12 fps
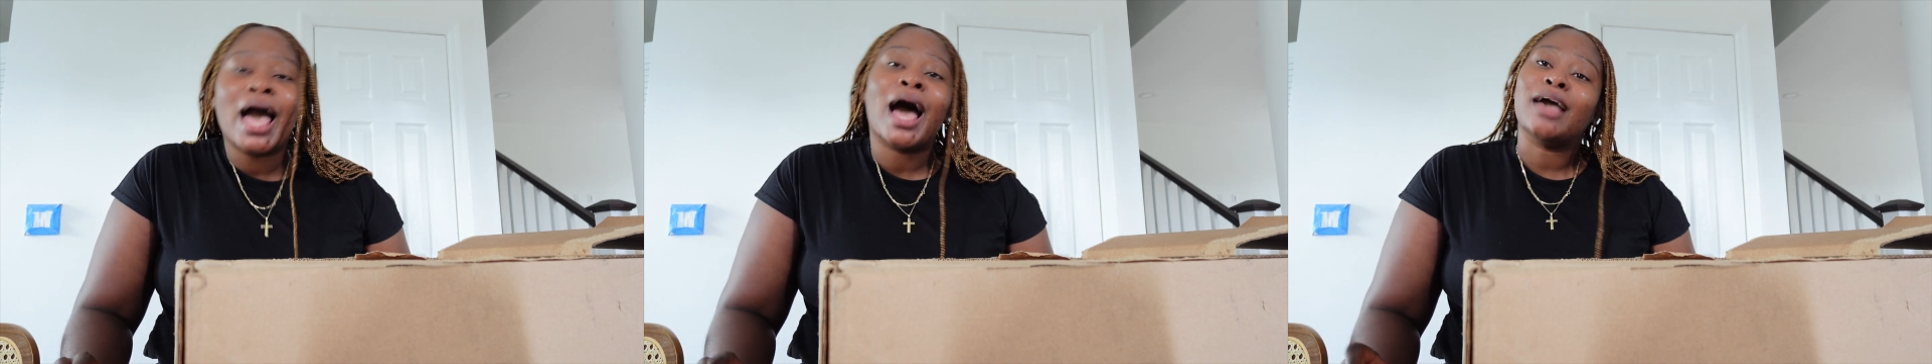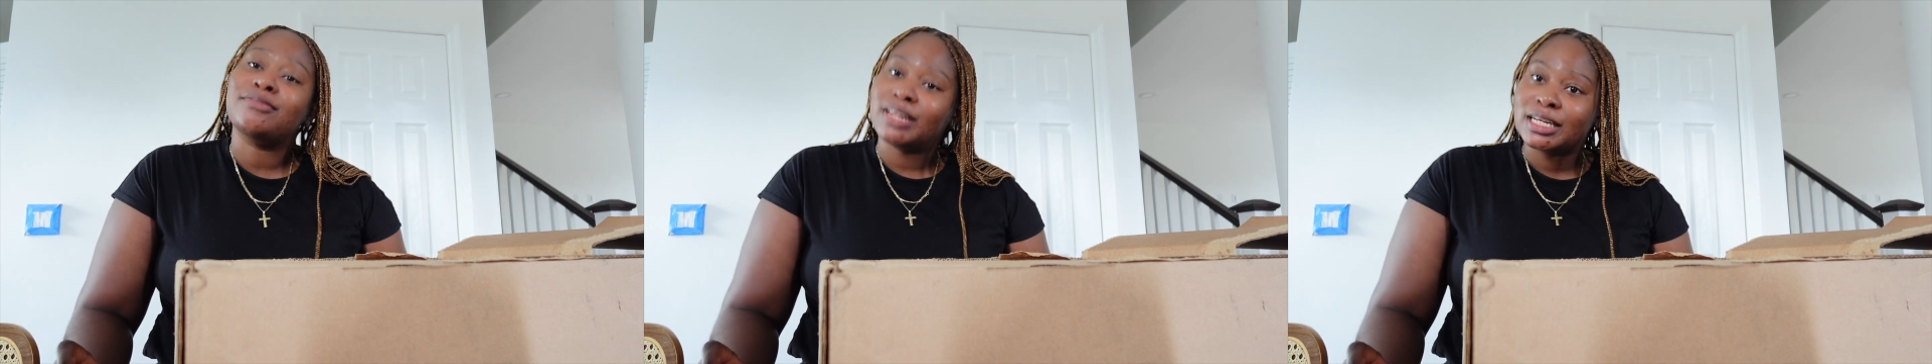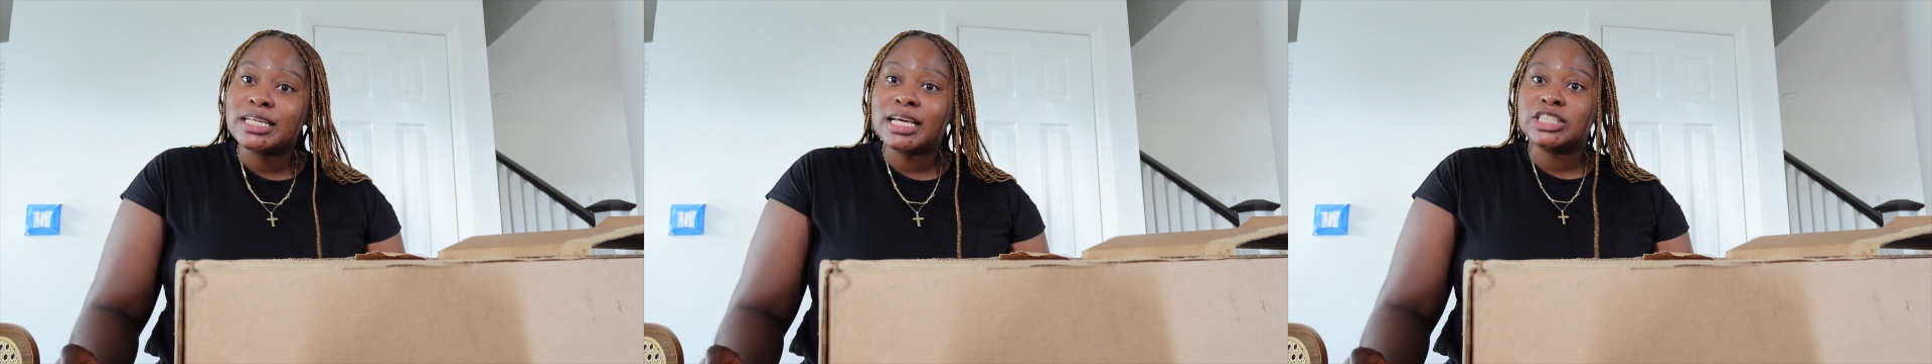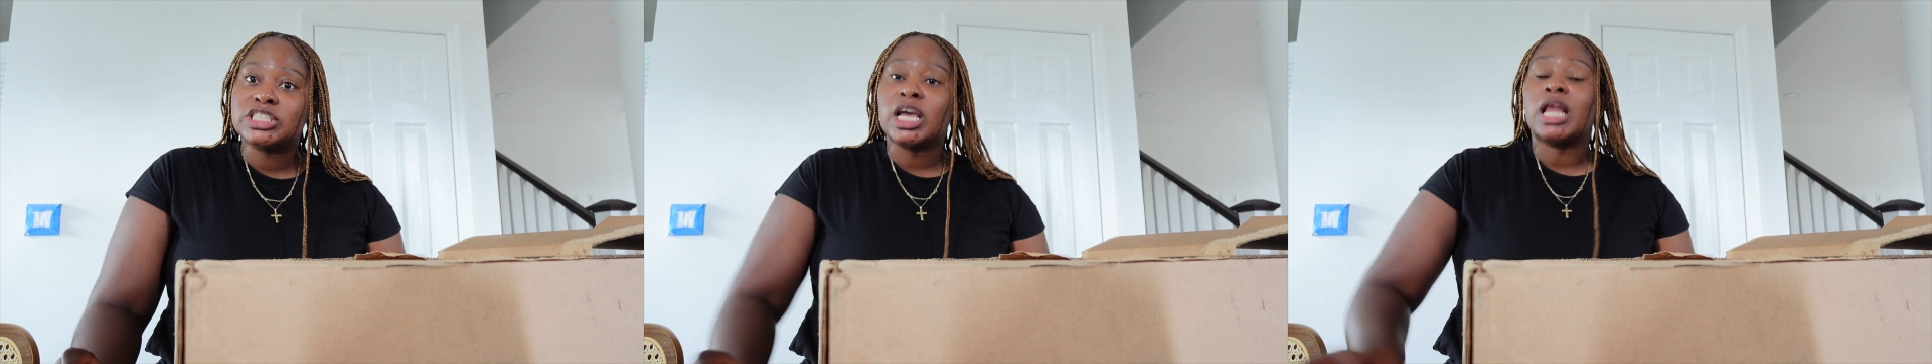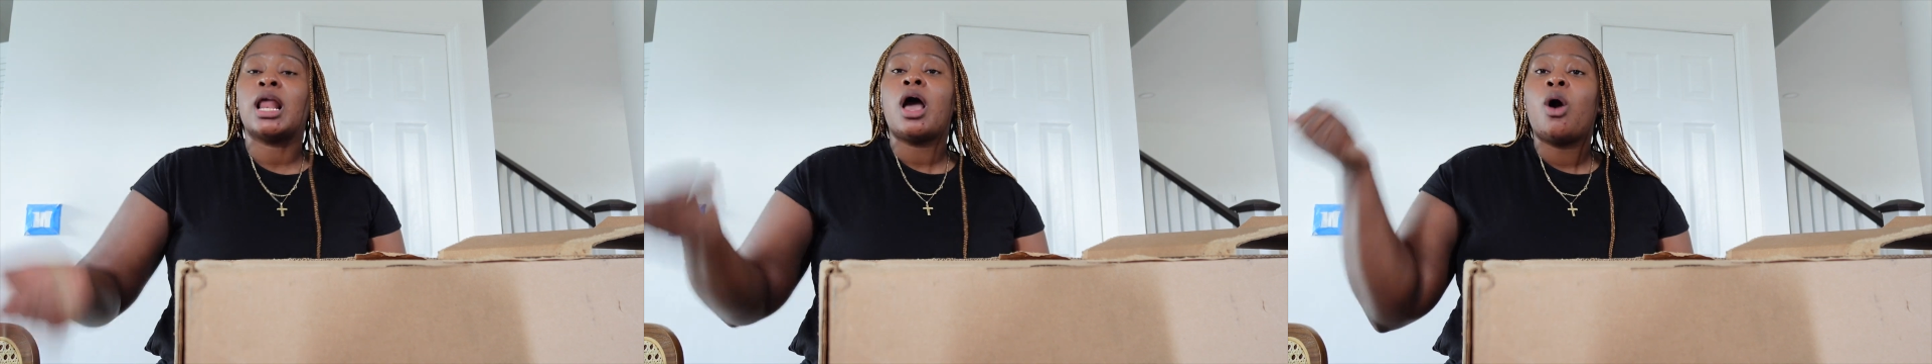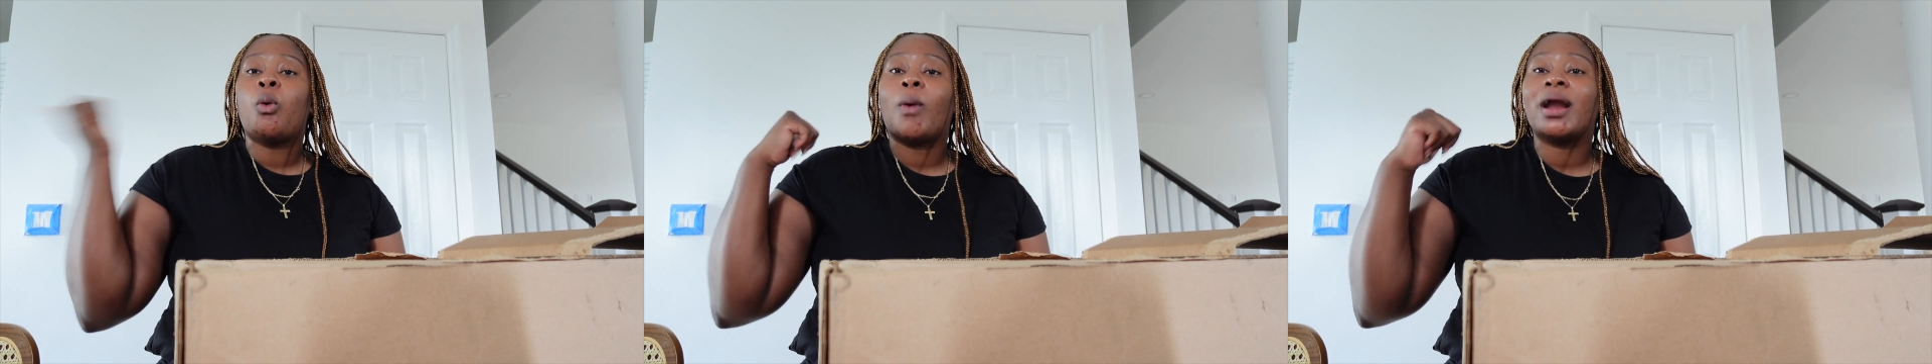I flooded the kitchen.
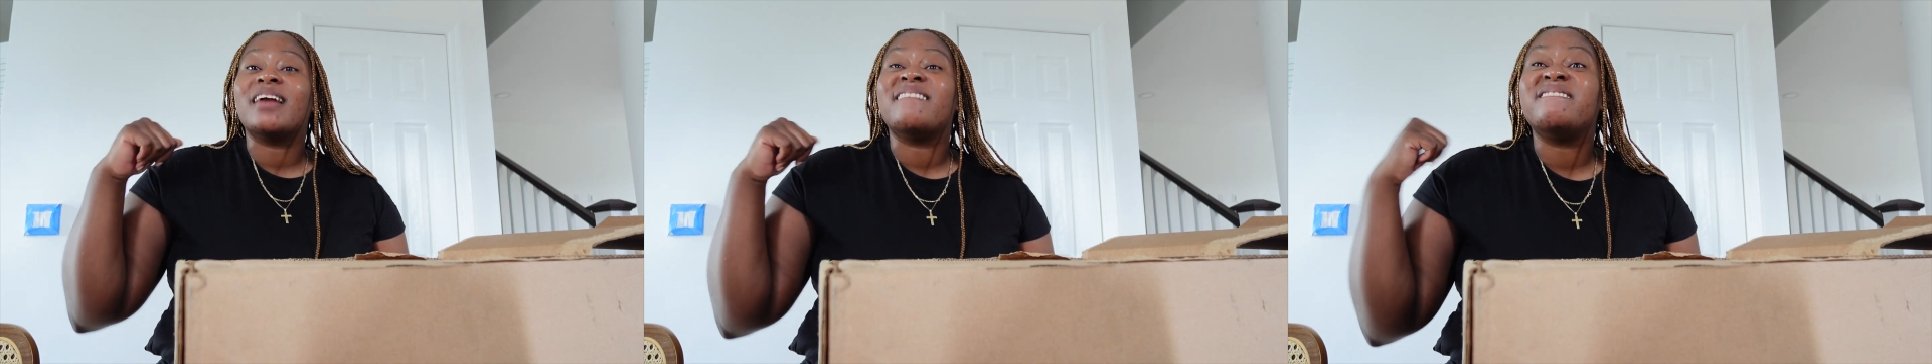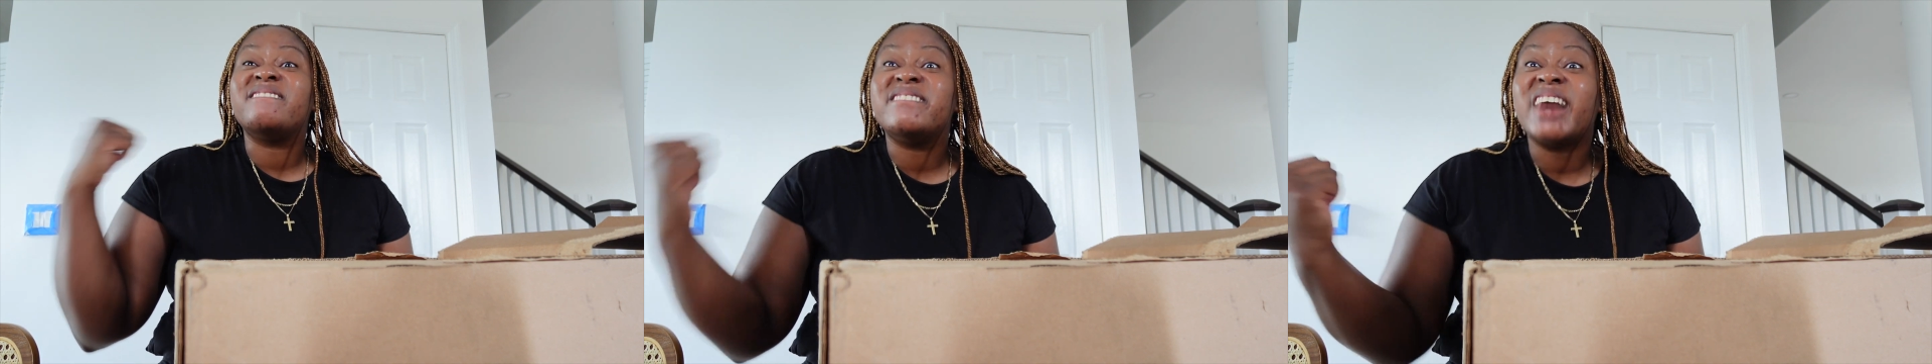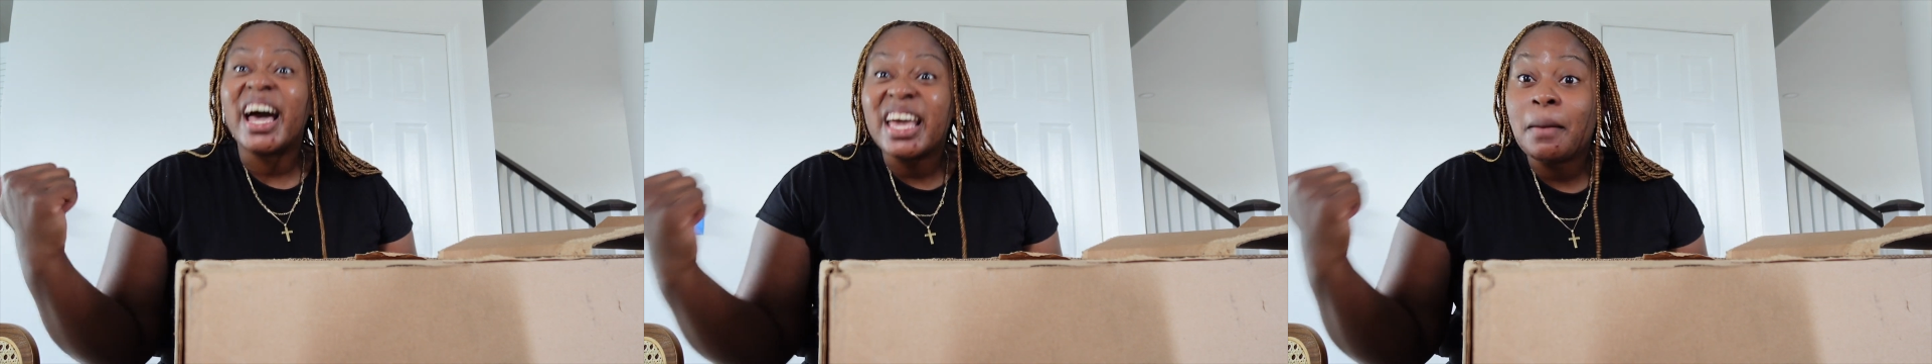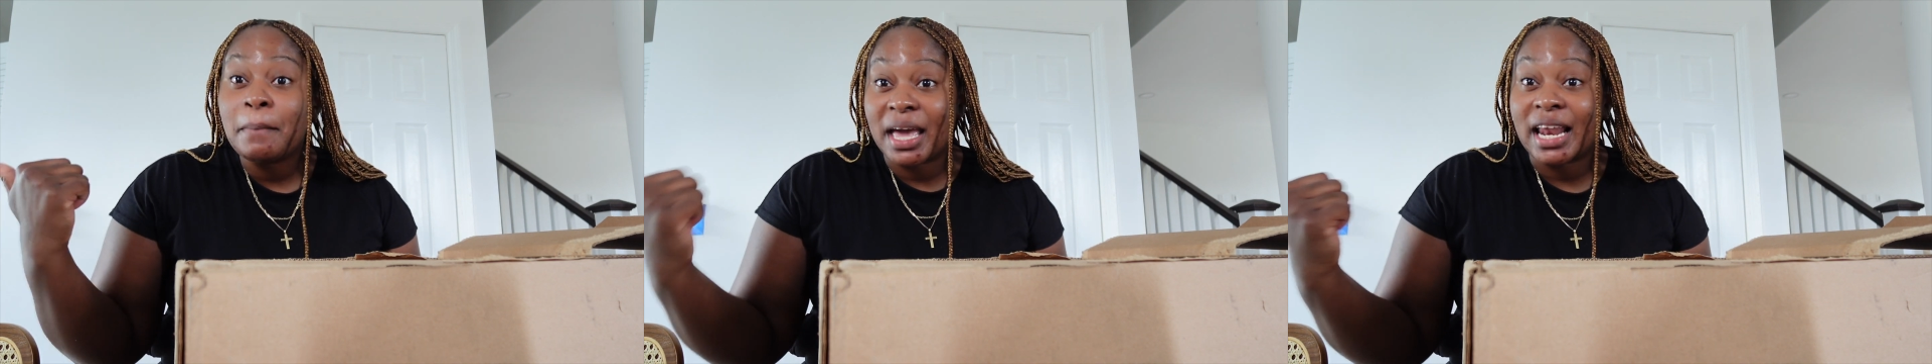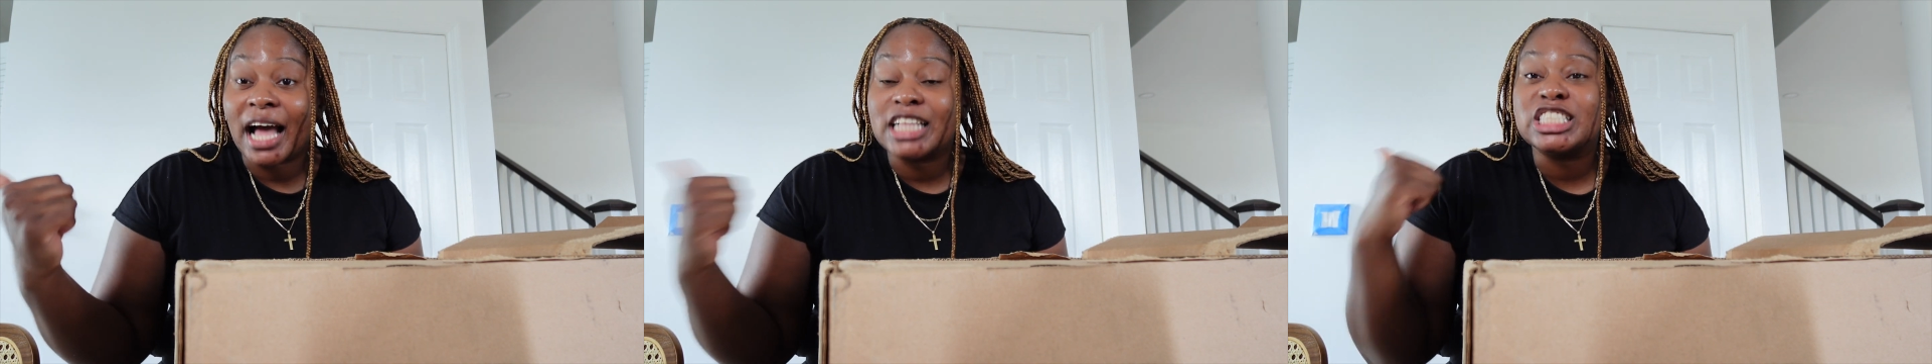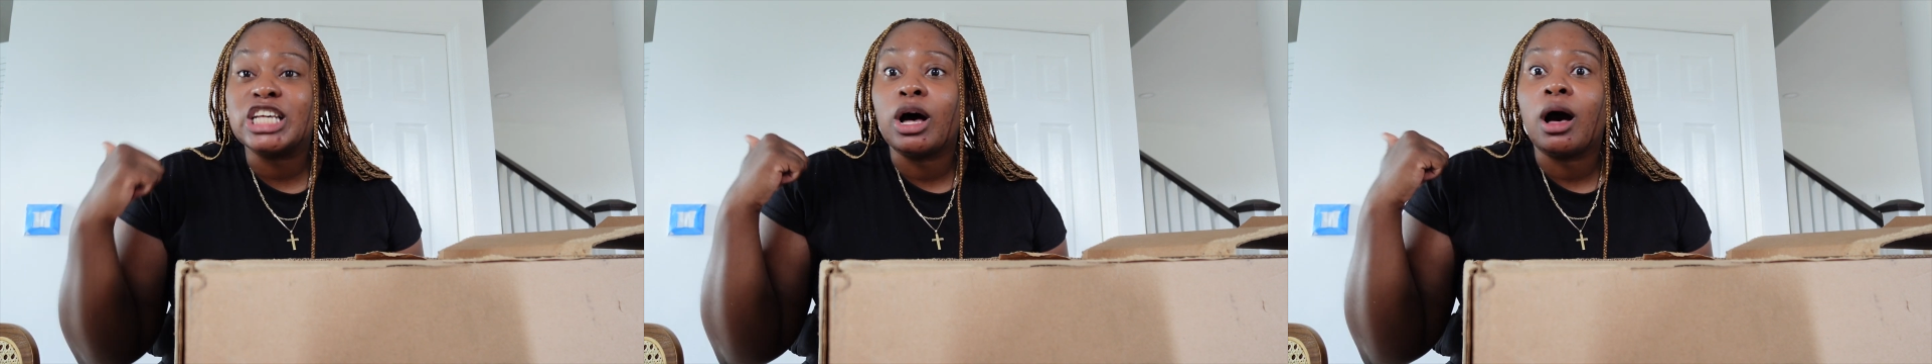One of the firemen
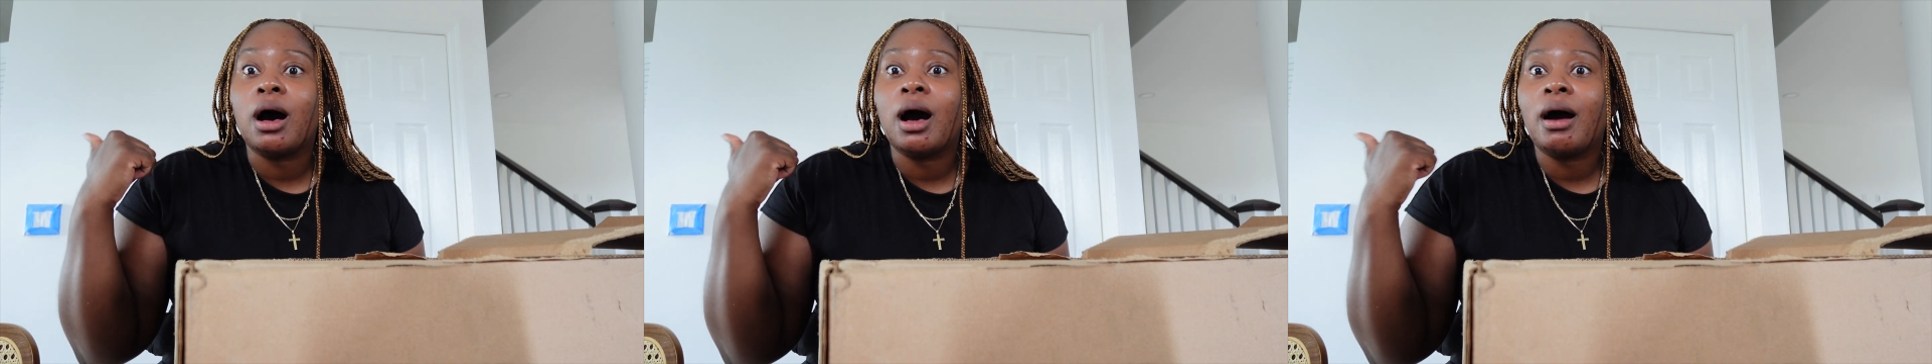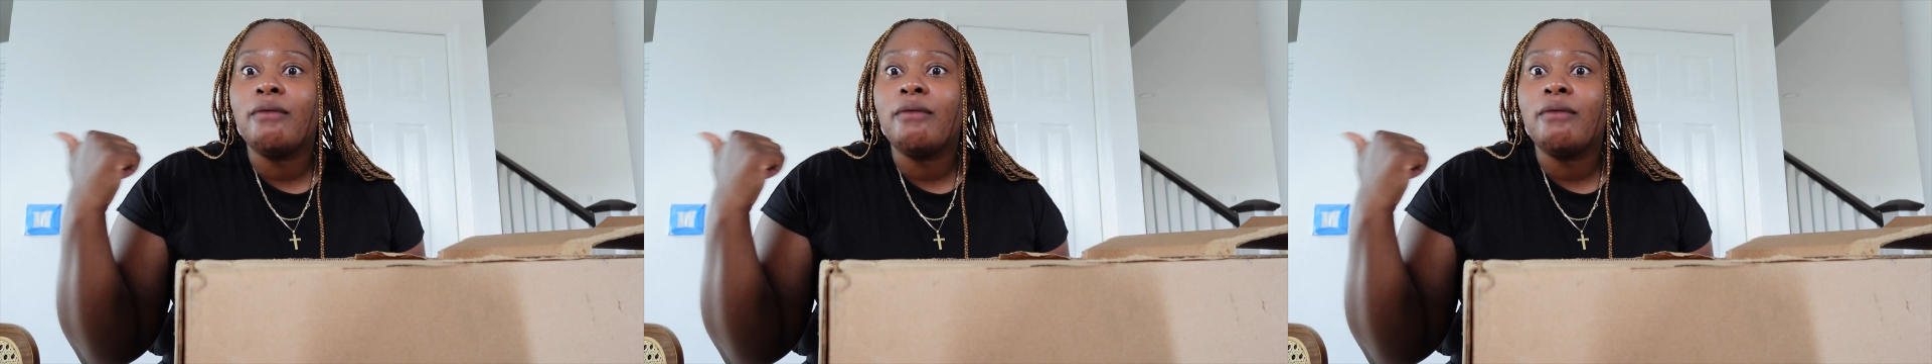had to